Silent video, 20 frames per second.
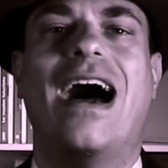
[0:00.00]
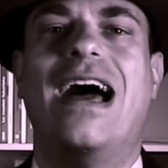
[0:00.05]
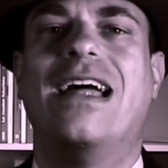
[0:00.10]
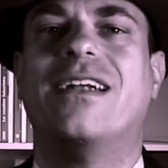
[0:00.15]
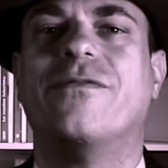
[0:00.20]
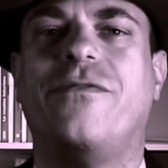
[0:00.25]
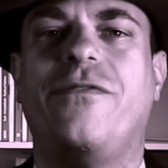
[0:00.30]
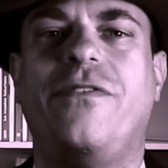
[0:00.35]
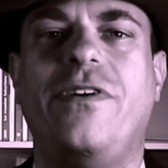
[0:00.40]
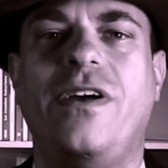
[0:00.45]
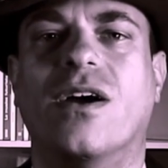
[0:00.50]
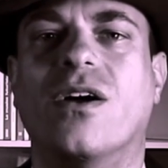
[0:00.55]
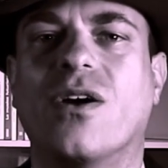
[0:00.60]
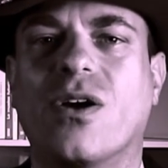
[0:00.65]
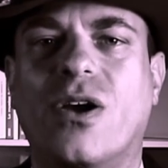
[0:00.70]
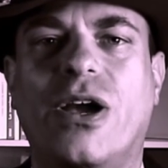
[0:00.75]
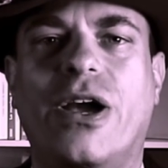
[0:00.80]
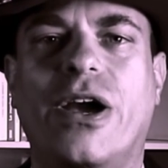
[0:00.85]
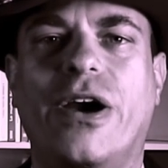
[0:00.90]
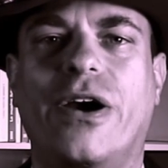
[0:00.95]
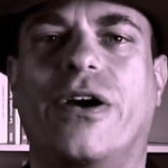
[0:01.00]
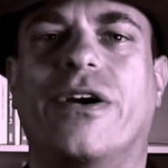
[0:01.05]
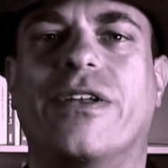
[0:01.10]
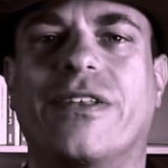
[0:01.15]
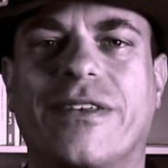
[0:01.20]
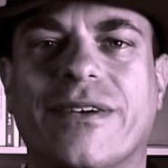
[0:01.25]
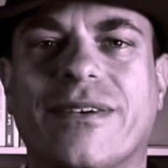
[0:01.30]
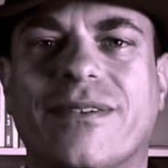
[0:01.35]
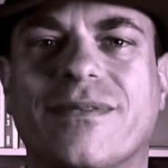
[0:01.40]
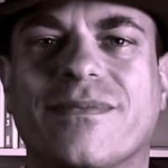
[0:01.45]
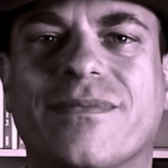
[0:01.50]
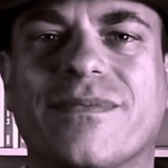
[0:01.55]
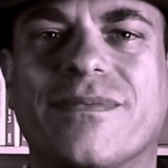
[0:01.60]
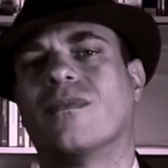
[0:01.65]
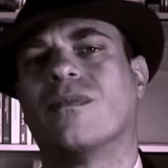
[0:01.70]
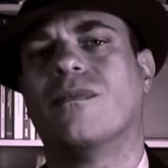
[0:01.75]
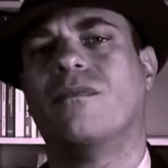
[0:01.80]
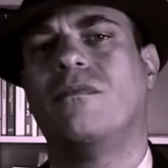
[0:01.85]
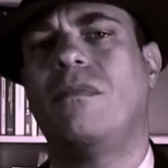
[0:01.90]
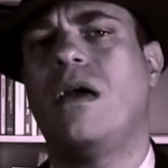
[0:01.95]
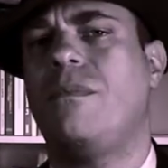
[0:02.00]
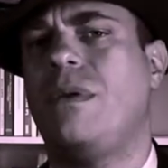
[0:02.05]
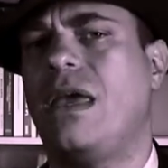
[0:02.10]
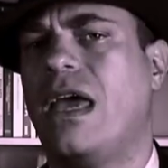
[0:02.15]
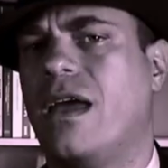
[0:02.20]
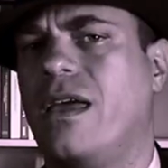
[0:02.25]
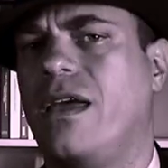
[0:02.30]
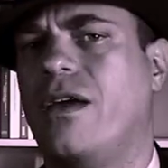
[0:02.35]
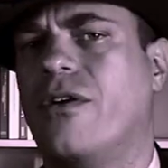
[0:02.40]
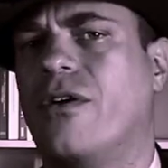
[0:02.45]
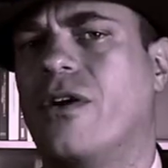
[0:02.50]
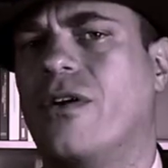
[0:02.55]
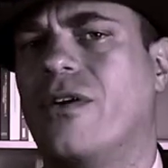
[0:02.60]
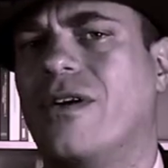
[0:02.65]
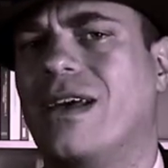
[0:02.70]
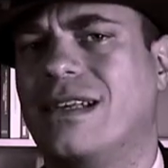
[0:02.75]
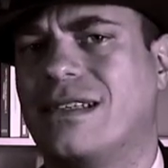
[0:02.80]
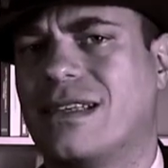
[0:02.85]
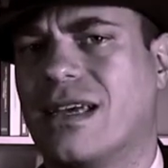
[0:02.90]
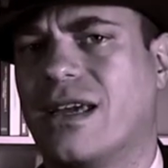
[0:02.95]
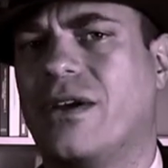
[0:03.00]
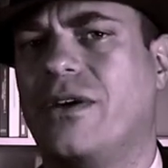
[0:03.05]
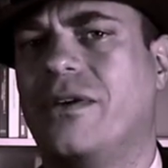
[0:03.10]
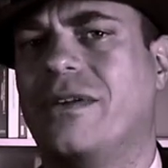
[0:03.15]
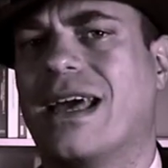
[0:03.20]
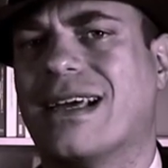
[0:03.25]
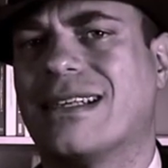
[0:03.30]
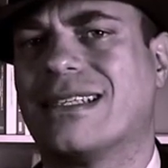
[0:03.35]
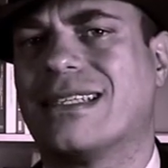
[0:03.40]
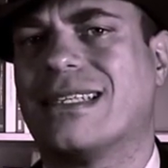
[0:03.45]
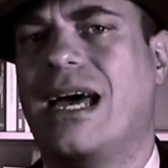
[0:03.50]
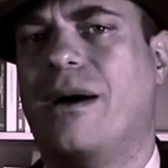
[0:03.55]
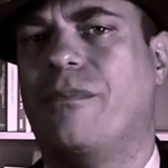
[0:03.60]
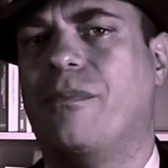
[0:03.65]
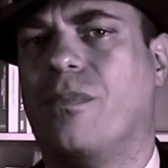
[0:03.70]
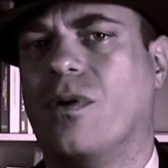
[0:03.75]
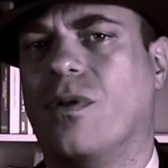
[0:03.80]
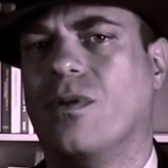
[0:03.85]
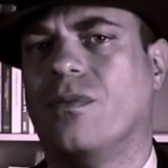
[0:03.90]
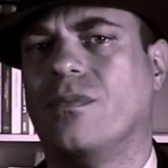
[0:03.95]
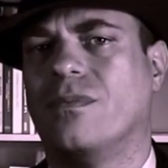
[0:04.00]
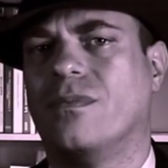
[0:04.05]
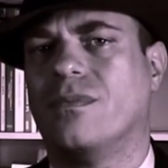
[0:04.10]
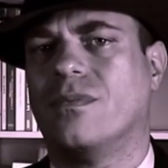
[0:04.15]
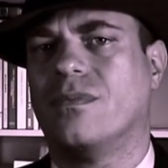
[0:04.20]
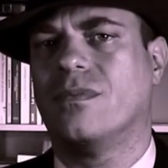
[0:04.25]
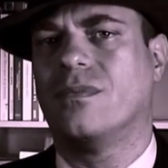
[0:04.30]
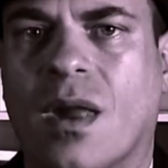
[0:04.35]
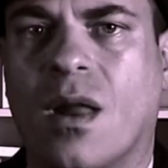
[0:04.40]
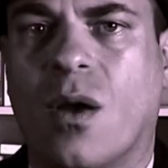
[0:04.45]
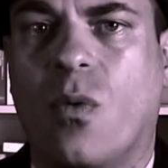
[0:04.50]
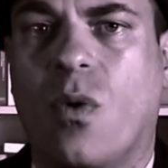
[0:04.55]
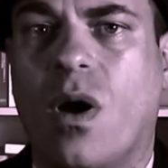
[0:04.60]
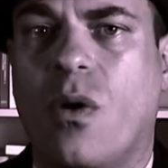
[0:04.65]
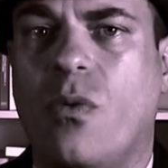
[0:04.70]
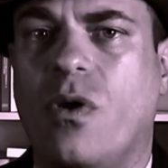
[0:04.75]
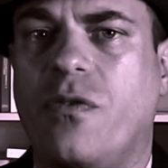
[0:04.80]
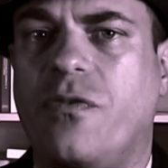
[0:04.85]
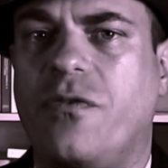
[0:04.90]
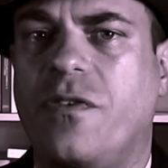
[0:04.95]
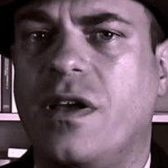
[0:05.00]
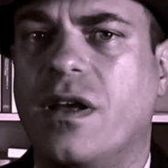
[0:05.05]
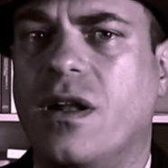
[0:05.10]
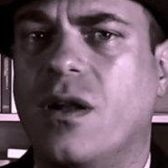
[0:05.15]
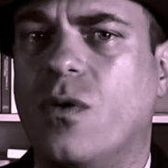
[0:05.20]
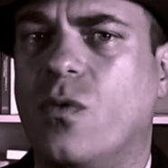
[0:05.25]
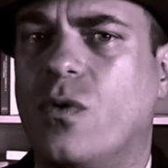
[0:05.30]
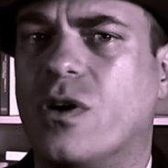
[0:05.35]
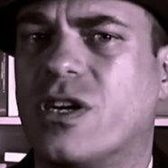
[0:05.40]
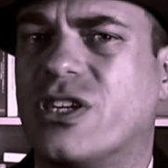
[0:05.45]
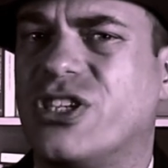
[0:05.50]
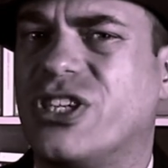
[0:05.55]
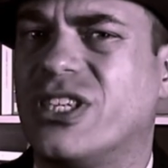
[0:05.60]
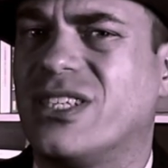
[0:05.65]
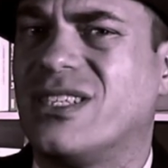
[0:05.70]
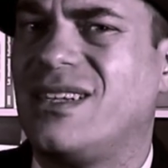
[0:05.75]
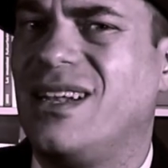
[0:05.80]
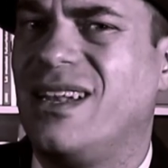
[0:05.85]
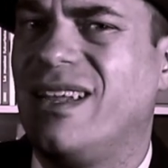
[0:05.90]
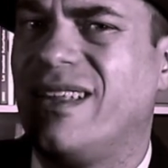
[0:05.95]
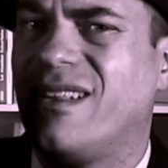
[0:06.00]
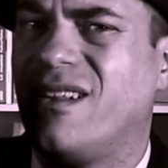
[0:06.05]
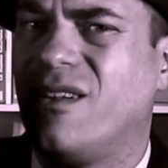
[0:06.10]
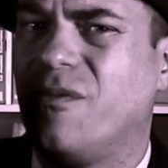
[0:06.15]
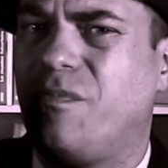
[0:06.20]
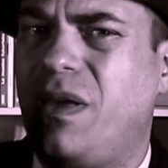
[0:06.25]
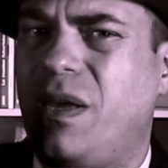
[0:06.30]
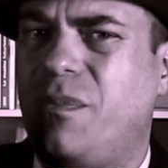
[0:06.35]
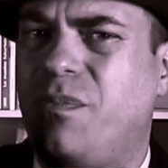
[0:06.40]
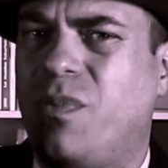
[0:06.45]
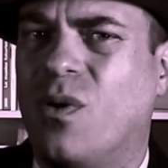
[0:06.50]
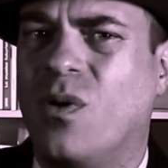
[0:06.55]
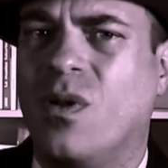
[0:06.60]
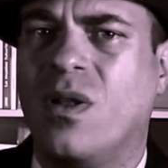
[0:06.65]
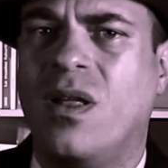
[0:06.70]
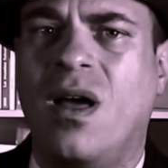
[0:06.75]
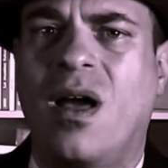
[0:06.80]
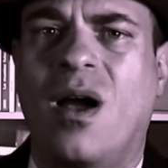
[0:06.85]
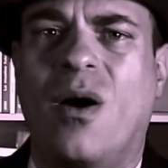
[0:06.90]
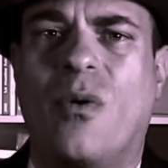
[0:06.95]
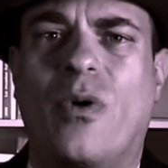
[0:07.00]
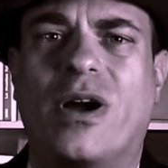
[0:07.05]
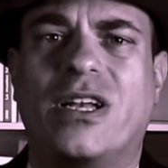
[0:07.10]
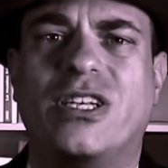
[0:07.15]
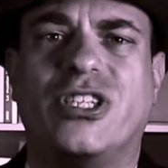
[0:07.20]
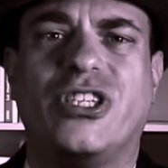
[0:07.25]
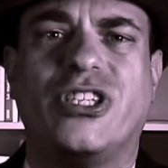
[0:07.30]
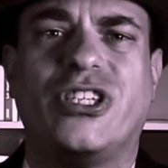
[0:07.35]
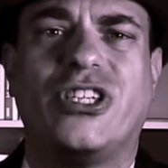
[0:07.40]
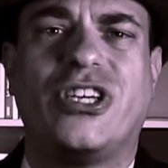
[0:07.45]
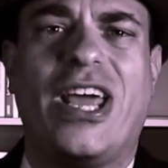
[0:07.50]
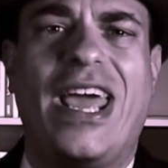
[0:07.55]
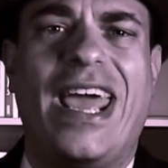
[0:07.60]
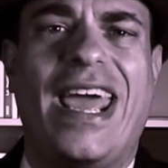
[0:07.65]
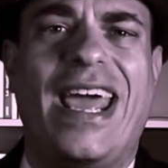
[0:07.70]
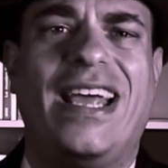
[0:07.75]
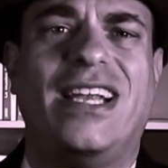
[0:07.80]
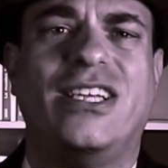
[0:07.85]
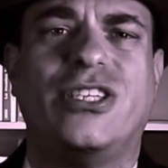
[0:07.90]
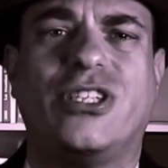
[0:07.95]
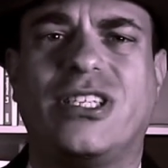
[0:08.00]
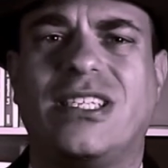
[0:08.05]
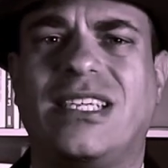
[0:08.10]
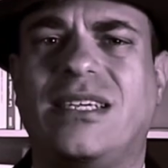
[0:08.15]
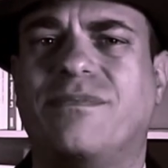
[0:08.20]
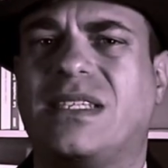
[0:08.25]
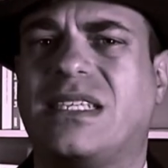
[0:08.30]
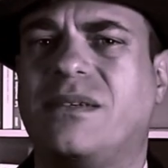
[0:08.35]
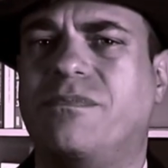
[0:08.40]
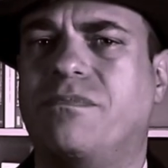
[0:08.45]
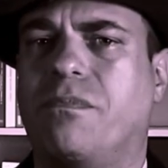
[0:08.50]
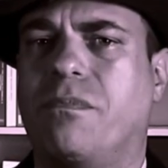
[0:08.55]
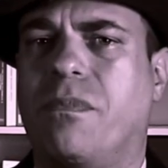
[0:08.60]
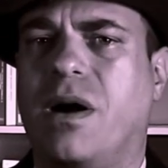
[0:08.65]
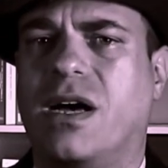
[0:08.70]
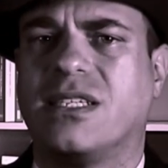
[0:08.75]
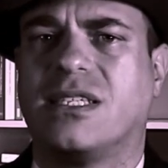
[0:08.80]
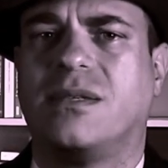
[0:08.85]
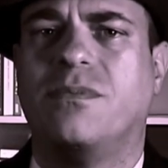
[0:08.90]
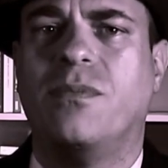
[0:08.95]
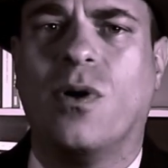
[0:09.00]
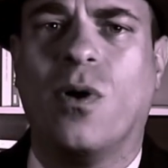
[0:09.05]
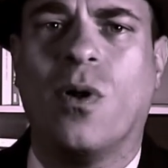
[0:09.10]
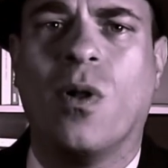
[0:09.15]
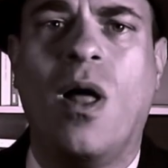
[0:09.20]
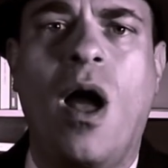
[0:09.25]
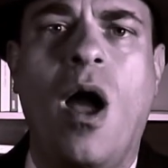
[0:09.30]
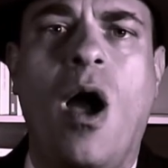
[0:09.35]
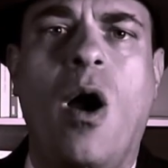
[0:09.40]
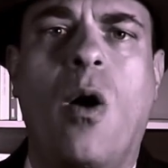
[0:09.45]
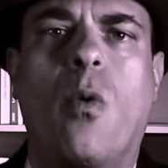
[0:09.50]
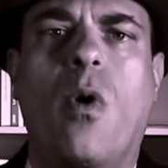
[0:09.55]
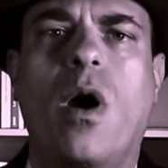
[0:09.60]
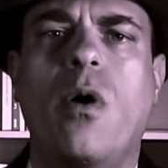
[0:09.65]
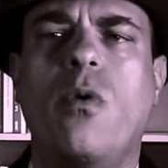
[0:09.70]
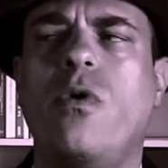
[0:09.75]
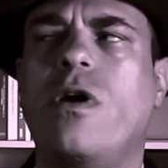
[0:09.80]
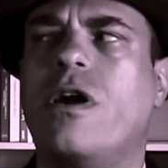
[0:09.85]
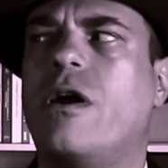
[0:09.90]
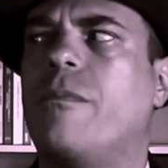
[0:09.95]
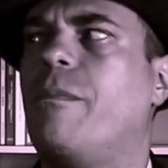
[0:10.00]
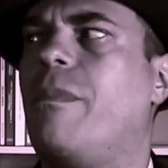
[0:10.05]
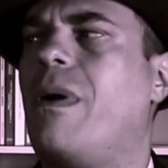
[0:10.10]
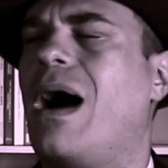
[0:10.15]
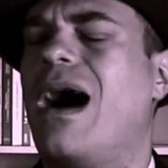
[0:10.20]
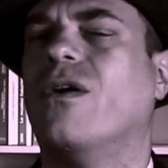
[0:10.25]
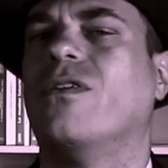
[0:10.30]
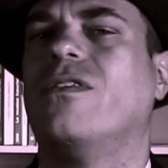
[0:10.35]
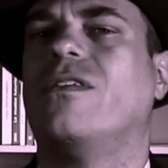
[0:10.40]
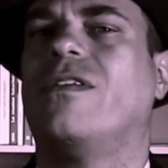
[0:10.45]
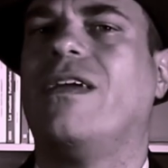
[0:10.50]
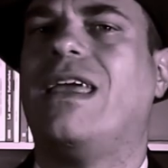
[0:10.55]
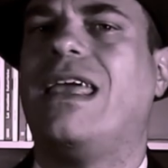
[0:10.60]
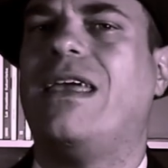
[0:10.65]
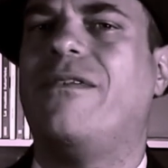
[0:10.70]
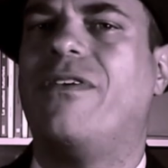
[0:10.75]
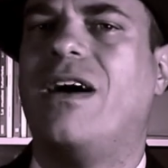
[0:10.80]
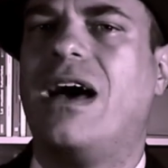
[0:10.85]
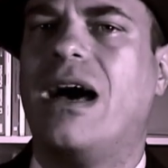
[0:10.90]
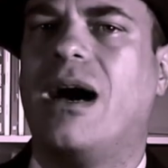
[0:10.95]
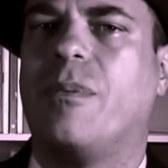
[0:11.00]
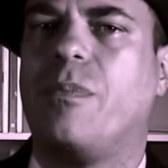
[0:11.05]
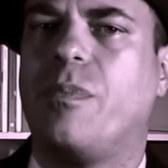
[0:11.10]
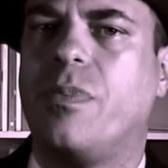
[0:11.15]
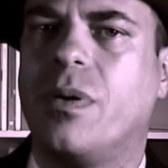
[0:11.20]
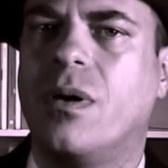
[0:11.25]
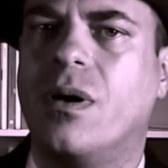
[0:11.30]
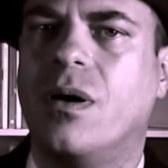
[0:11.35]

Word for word: and feel good. Maybe a hero is a good example. When we feel we're just little people, when change seems impossible, when we're about to give up,